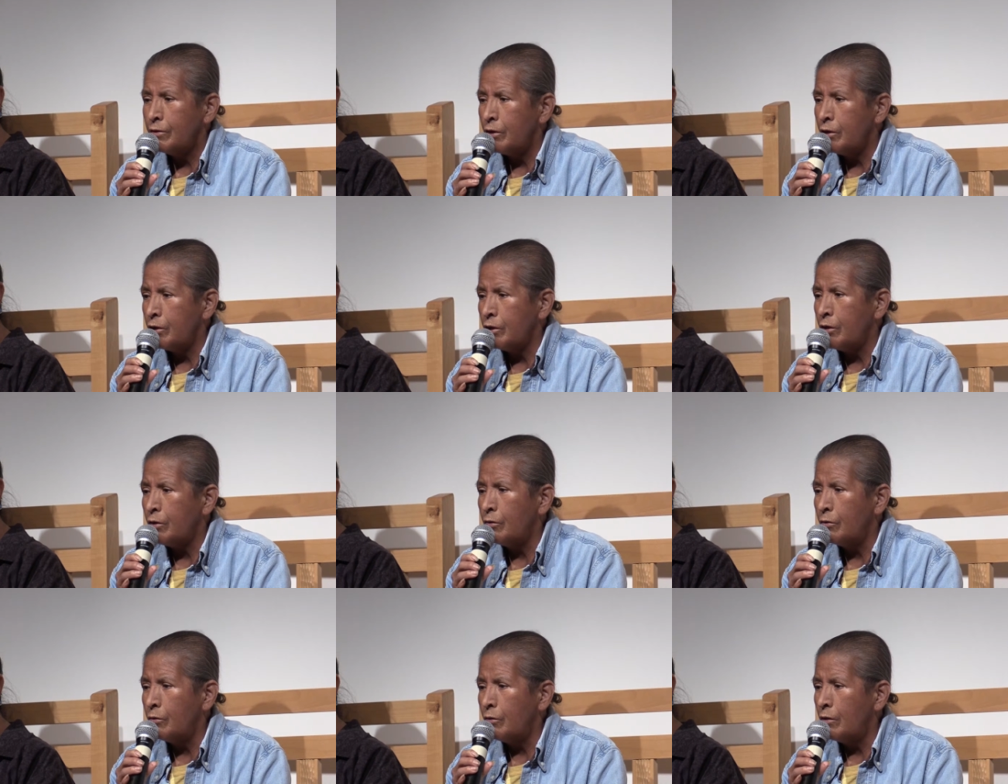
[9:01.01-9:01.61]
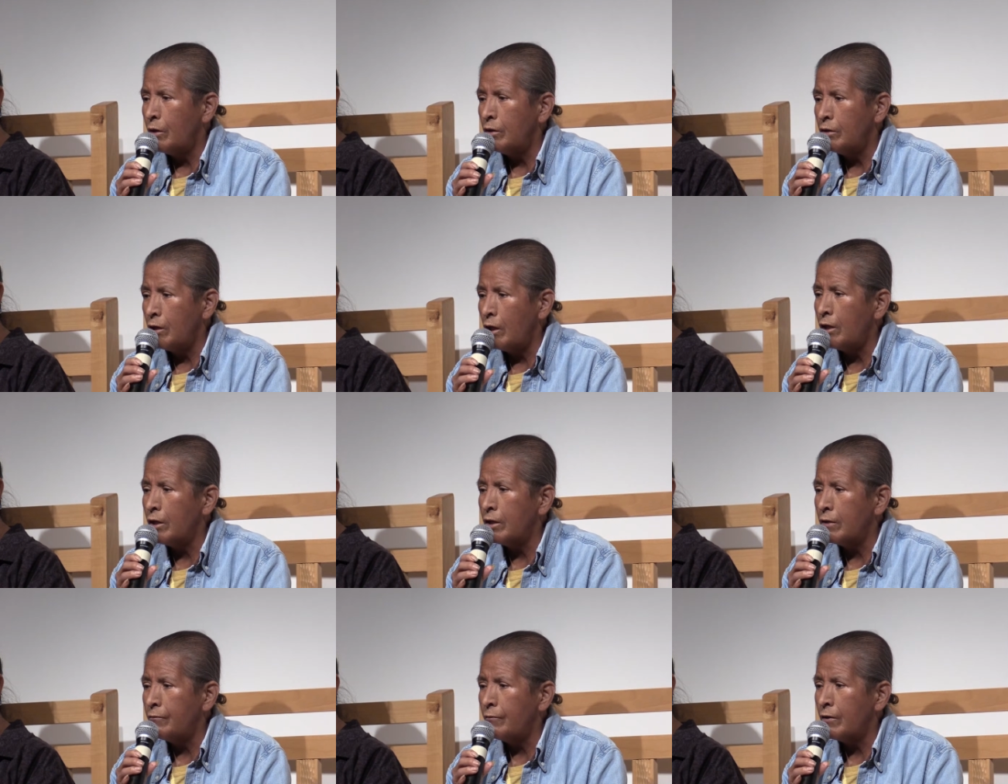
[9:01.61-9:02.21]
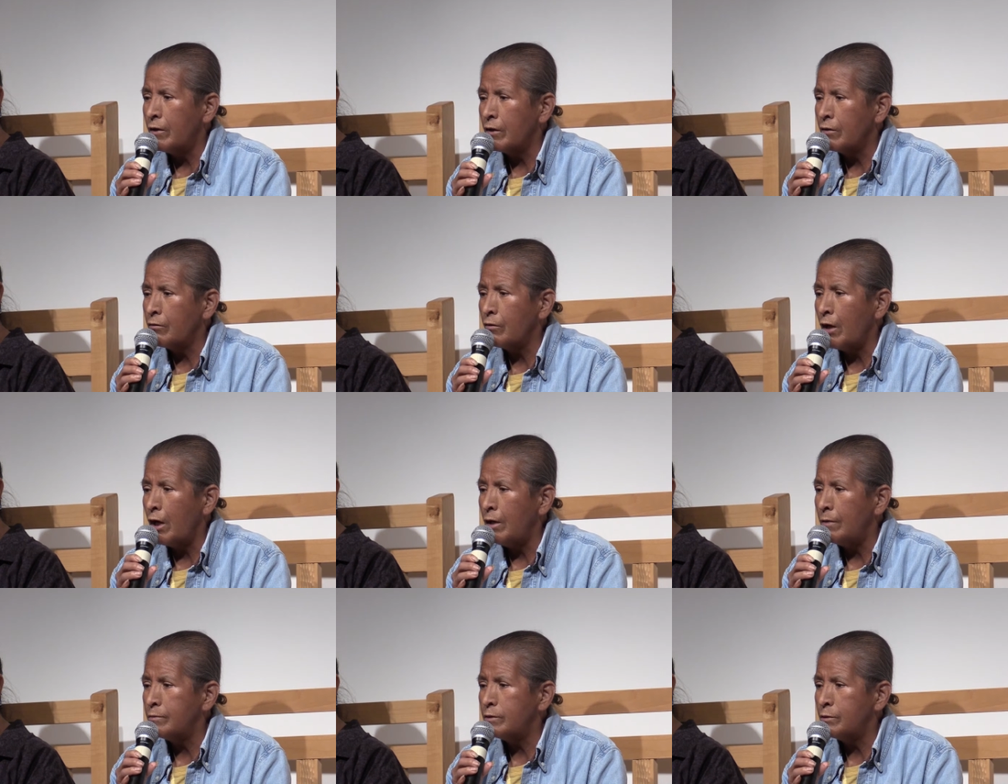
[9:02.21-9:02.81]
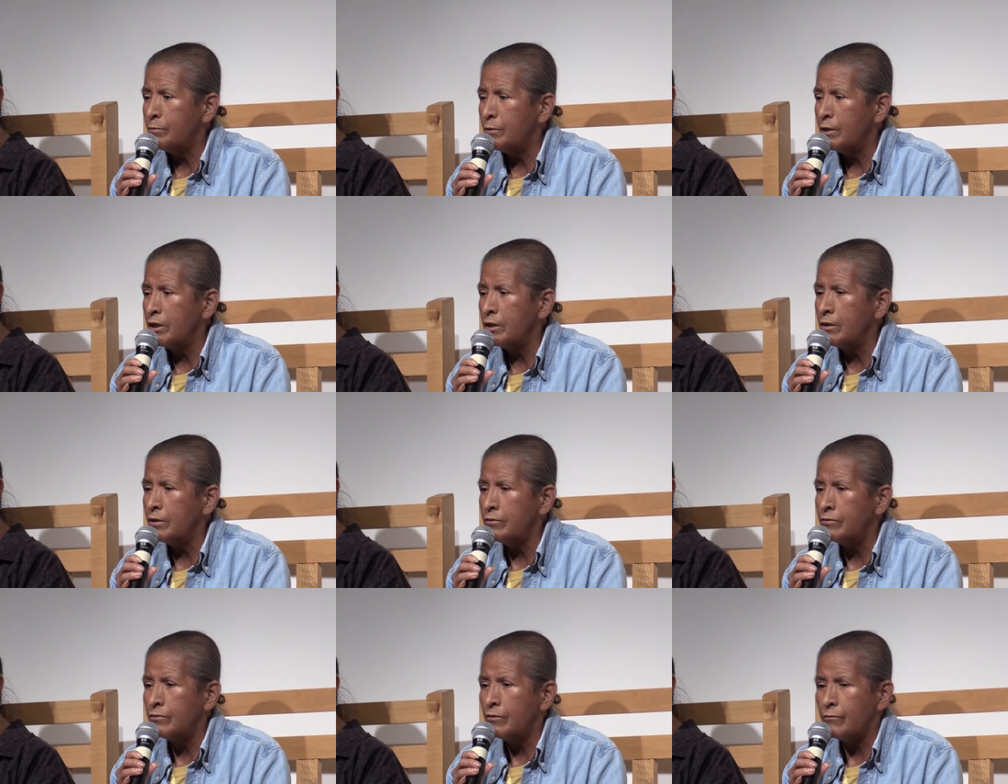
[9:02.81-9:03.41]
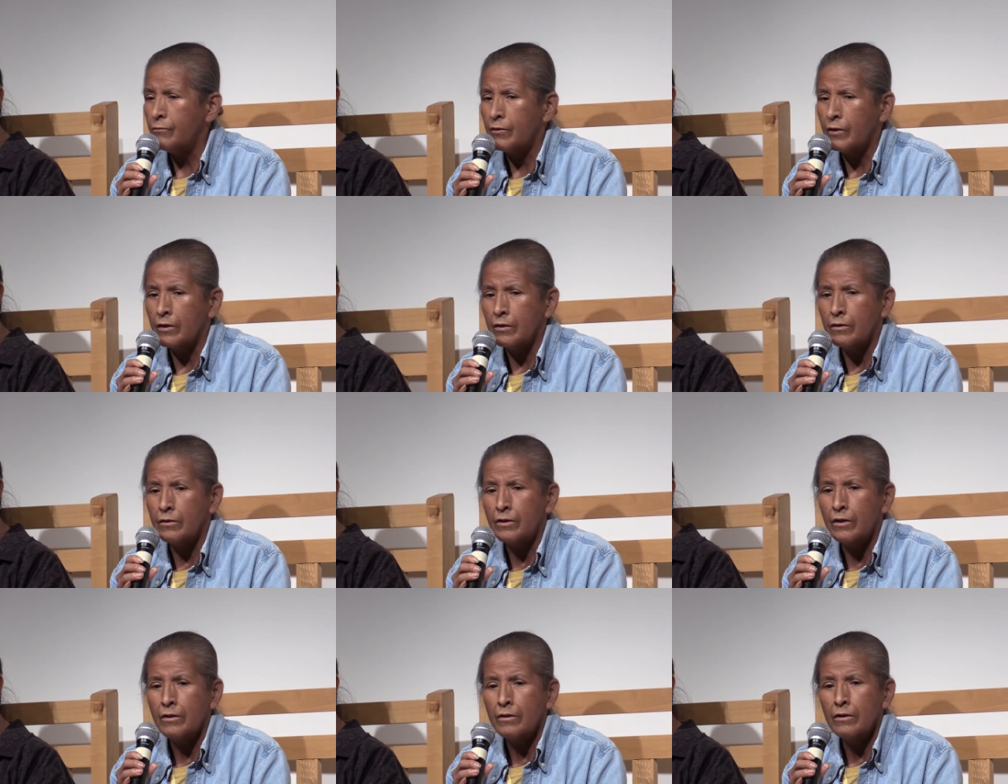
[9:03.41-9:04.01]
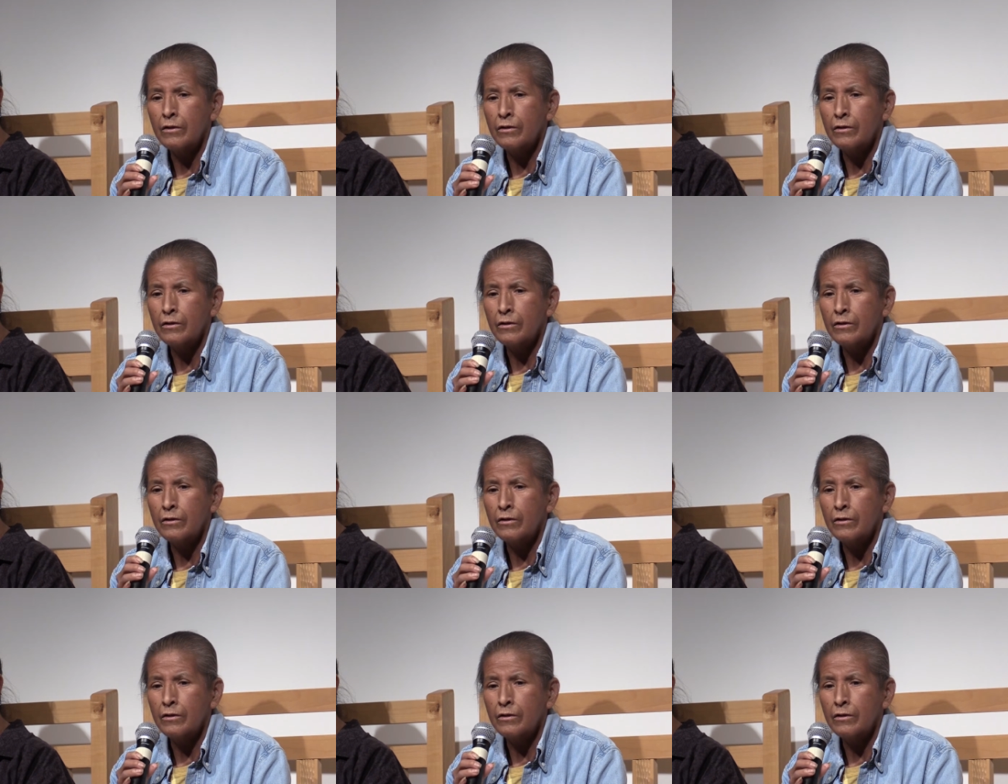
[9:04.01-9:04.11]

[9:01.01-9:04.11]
you know, a lot of our crops because of the uh,